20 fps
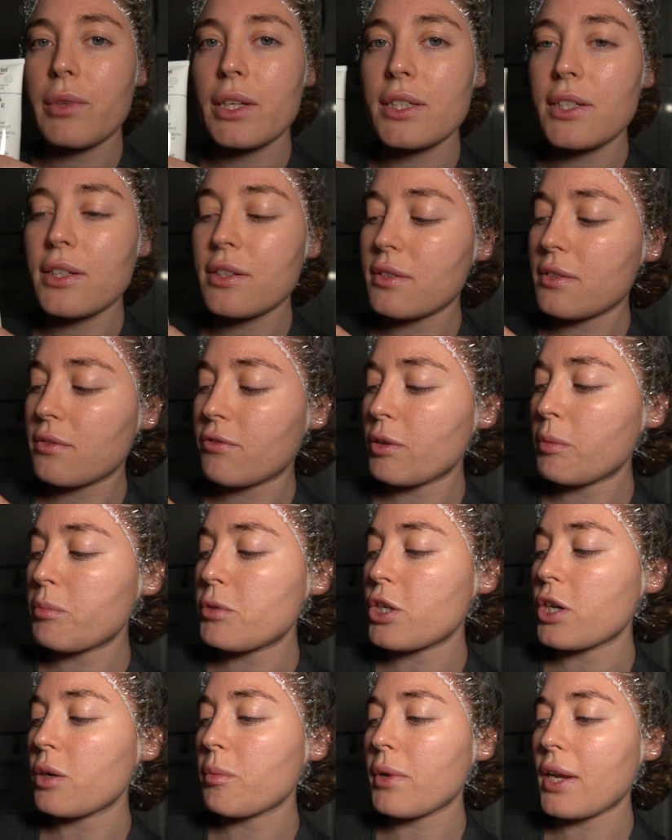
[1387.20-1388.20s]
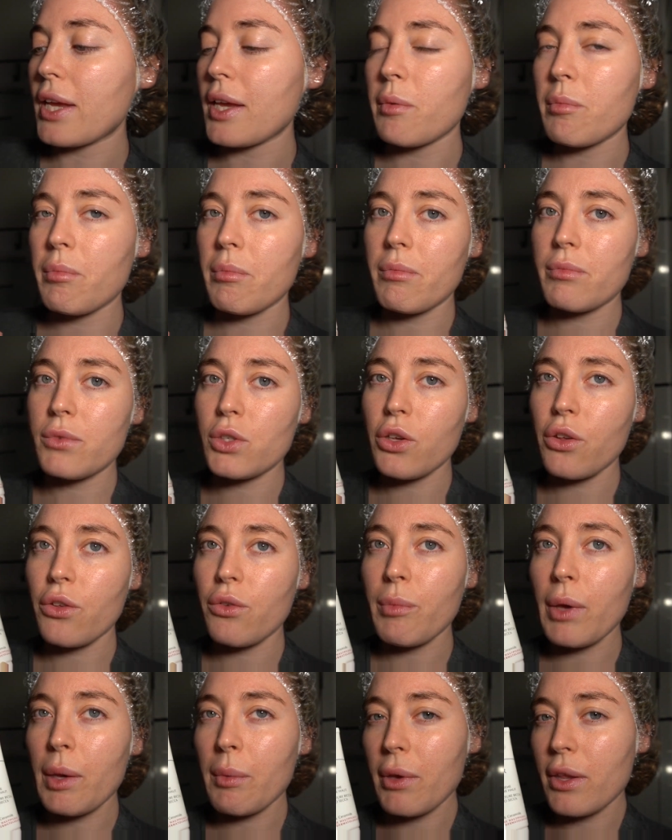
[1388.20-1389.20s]
This is from Germany, so
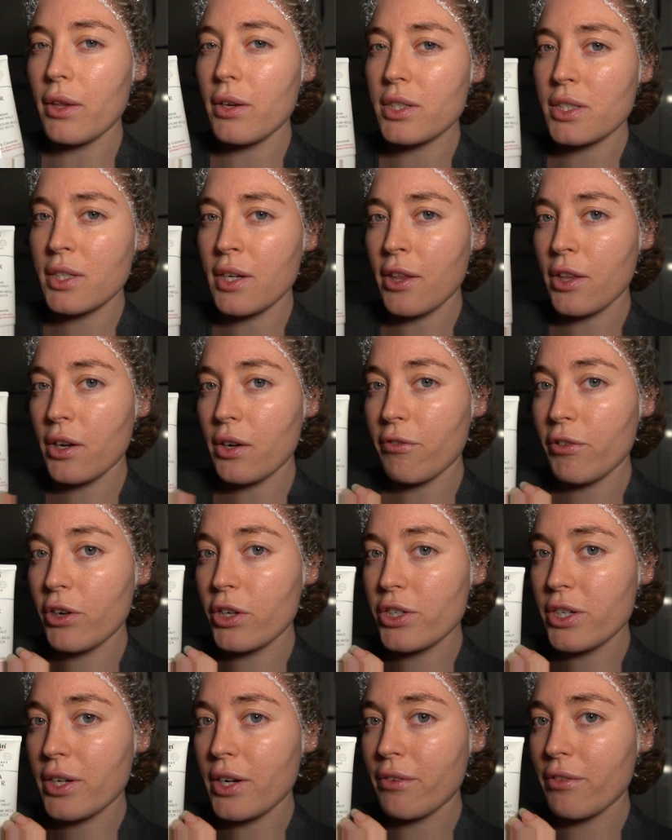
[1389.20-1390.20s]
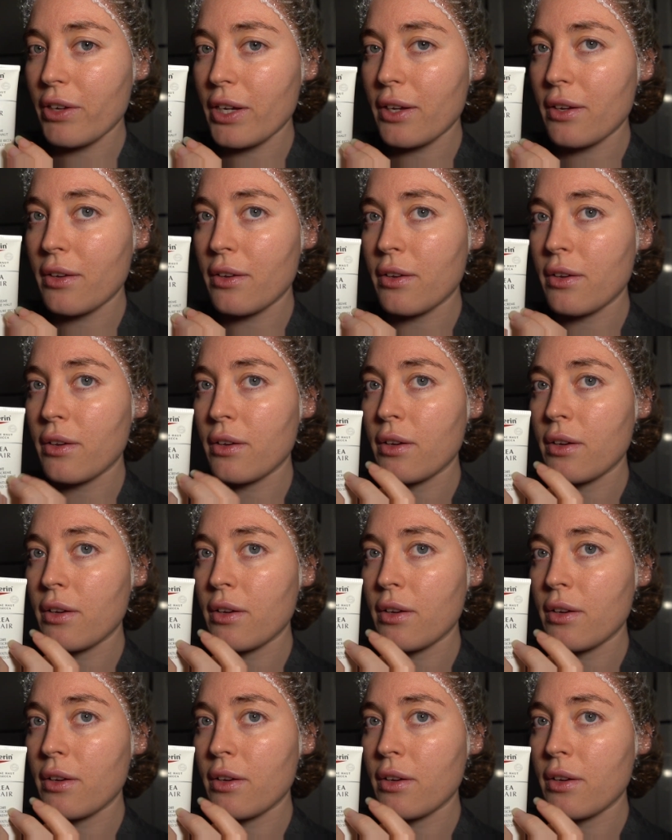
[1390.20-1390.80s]
maybe there's another version of it